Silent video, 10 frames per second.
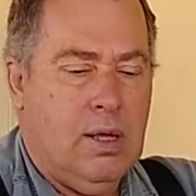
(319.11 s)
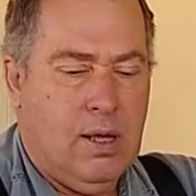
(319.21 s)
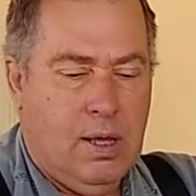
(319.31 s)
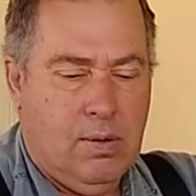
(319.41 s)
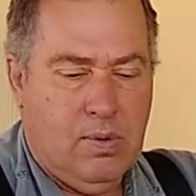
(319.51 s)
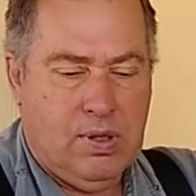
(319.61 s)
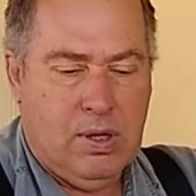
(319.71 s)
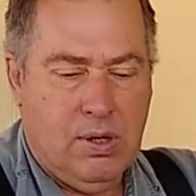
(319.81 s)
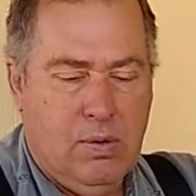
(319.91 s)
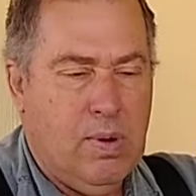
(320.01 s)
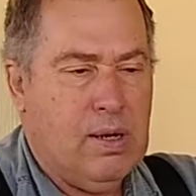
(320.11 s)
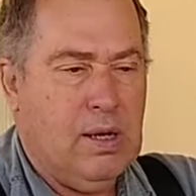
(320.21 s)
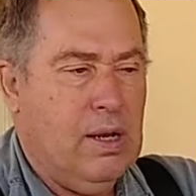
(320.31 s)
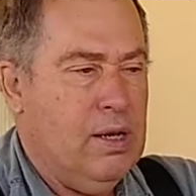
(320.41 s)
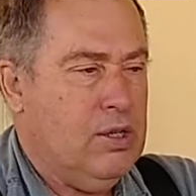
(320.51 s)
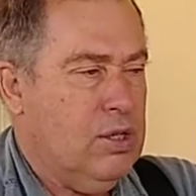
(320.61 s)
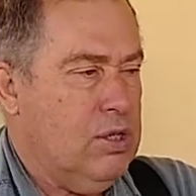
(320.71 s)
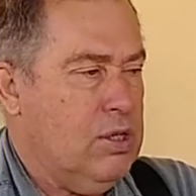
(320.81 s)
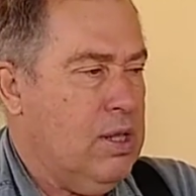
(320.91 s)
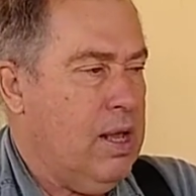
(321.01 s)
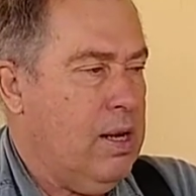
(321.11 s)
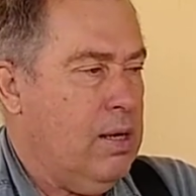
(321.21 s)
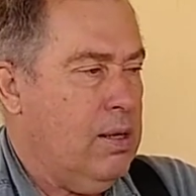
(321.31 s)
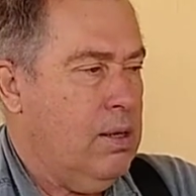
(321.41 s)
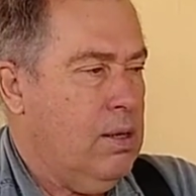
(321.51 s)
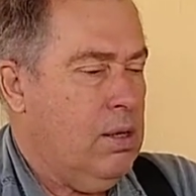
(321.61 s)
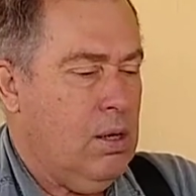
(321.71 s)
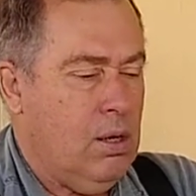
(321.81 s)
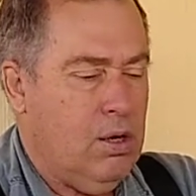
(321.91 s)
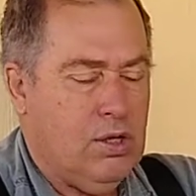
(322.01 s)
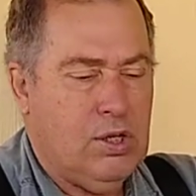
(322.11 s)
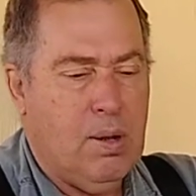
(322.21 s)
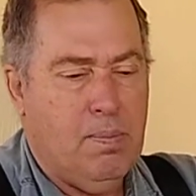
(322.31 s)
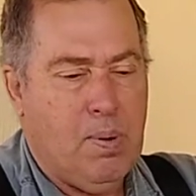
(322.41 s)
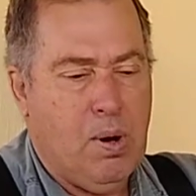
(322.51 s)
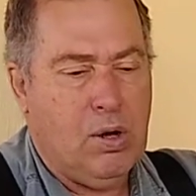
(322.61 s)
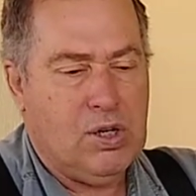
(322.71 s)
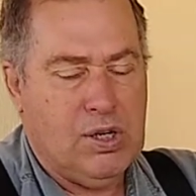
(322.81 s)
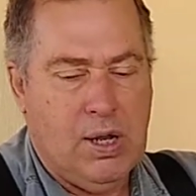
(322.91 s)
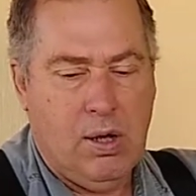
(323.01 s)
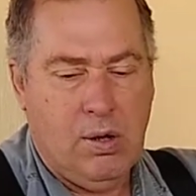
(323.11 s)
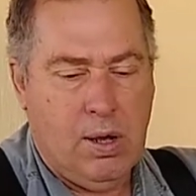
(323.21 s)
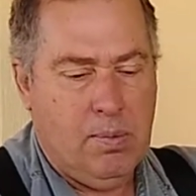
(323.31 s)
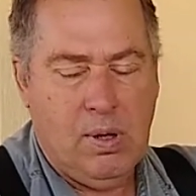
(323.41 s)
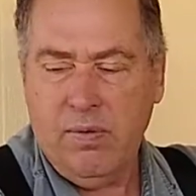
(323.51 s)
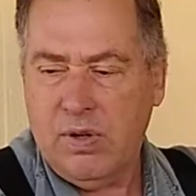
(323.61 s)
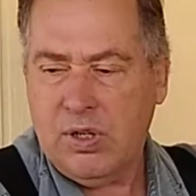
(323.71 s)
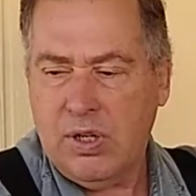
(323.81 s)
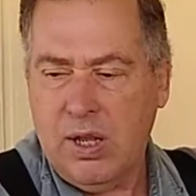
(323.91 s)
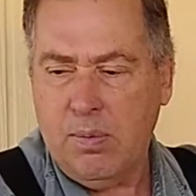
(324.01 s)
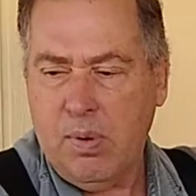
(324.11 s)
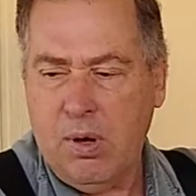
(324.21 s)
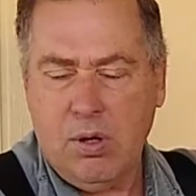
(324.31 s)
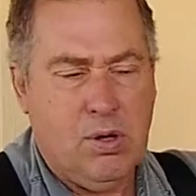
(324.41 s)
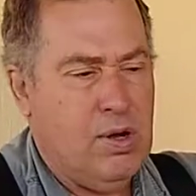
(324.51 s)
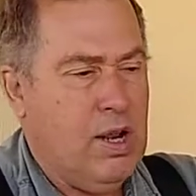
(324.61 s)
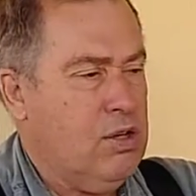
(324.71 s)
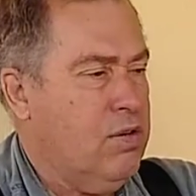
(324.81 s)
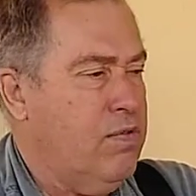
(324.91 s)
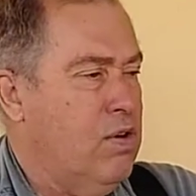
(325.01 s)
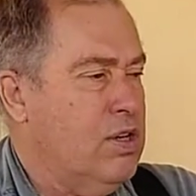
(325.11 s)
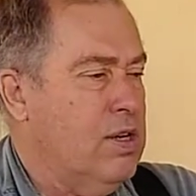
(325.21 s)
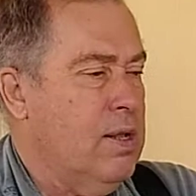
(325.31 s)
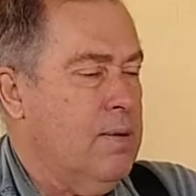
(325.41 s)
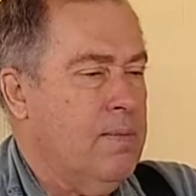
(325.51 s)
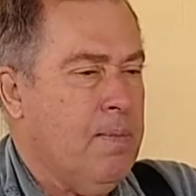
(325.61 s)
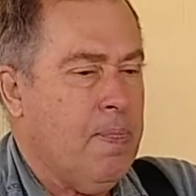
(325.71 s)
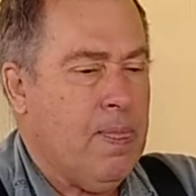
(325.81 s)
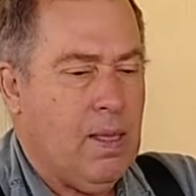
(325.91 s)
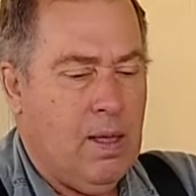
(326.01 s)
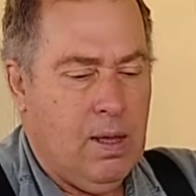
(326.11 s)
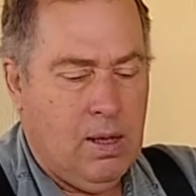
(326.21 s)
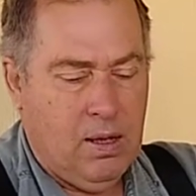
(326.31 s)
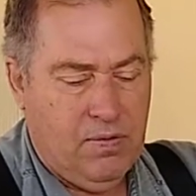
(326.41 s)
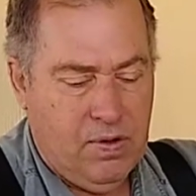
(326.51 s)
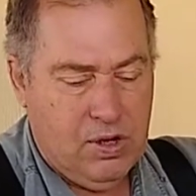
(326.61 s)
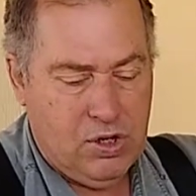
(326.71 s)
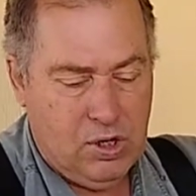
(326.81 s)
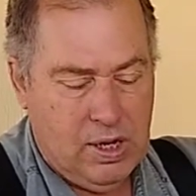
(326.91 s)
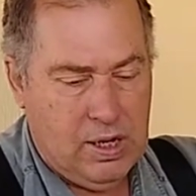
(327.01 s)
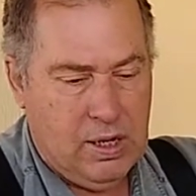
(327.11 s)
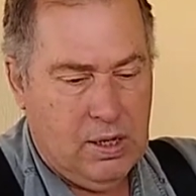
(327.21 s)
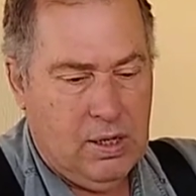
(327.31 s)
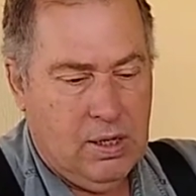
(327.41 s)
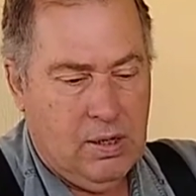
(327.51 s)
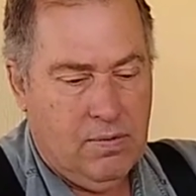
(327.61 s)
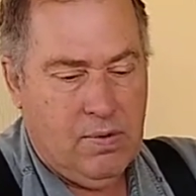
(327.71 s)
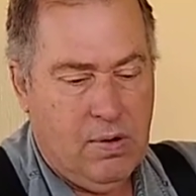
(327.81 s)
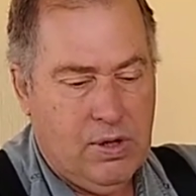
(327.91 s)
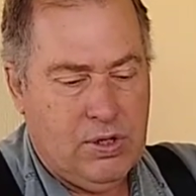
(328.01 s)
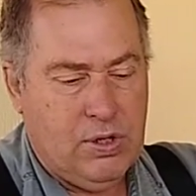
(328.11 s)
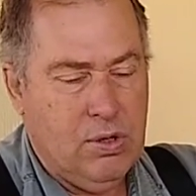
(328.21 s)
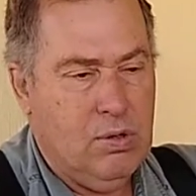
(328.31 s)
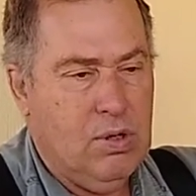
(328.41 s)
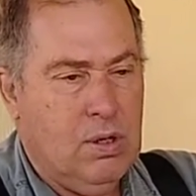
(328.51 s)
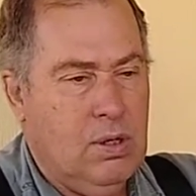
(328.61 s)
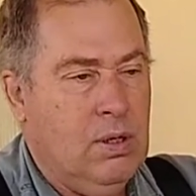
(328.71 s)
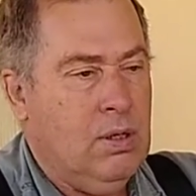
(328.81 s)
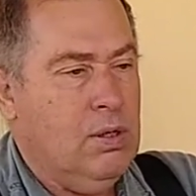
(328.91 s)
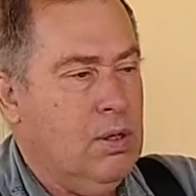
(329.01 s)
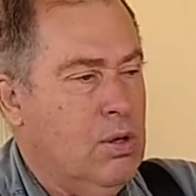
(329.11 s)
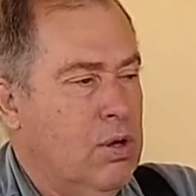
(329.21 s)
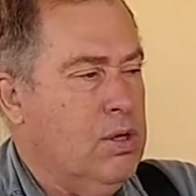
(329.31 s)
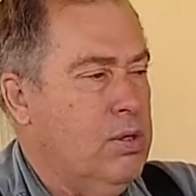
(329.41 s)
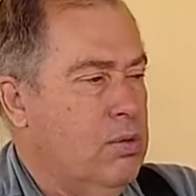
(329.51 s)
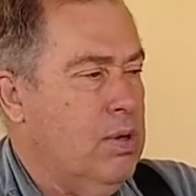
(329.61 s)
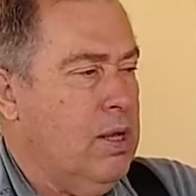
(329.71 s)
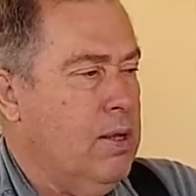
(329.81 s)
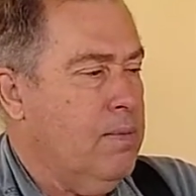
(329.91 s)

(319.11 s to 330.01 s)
And with the new regulations that are in some parks now, I believe it's state parks or national forests, eventually, very soon, they're going to